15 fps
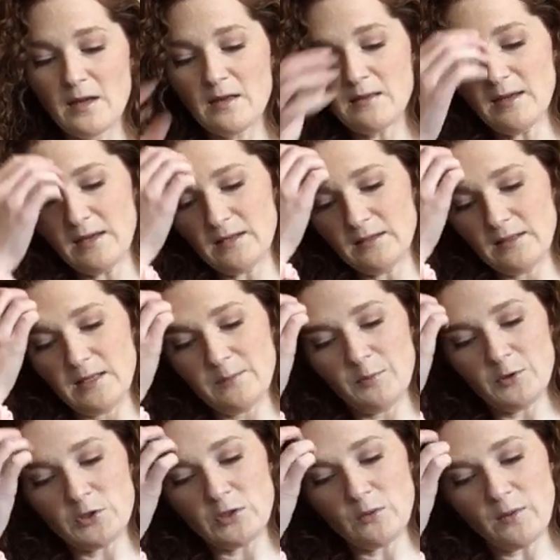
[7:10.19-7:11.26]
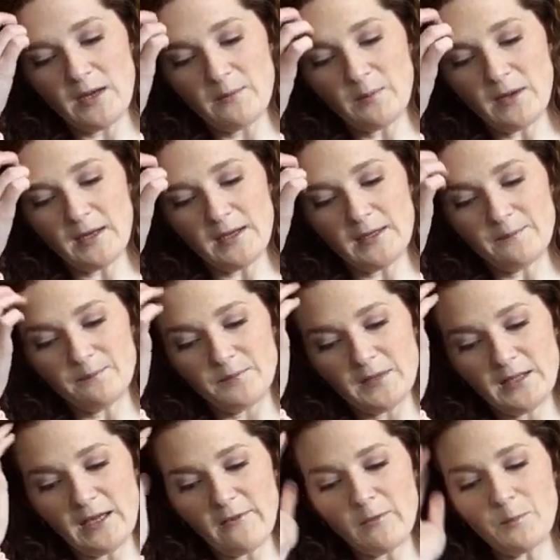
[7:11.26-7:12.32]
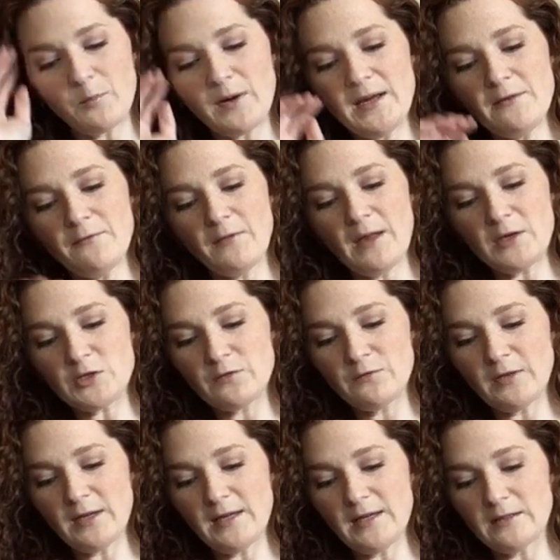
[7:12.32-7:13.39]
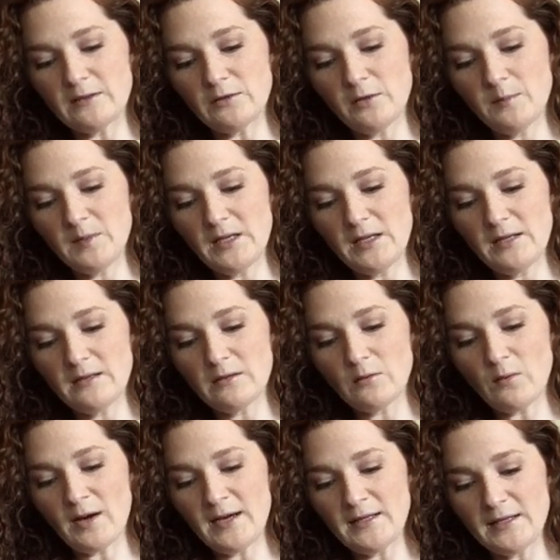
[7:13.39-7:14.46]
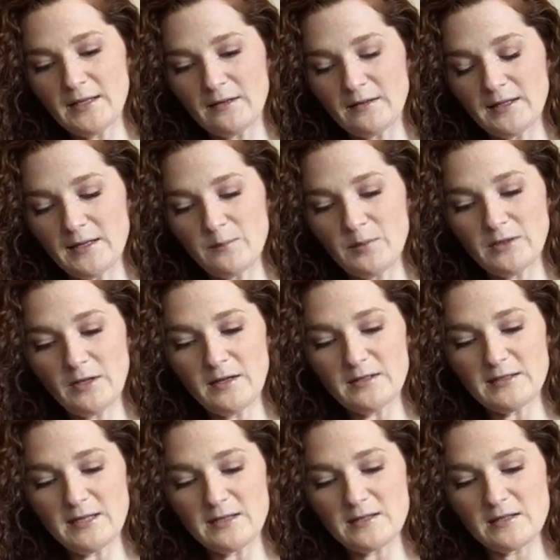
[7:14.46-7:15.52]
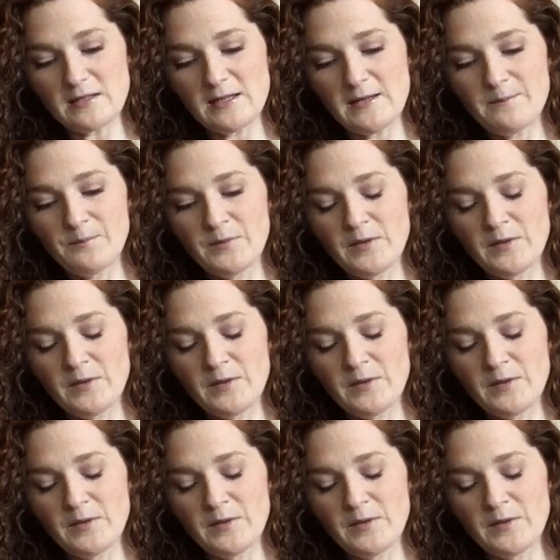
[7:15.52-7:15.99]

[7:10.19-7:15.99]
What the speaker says: Then, he pushed the white button. It gave a bright flash of light and illuminated a wide area, but not intensely.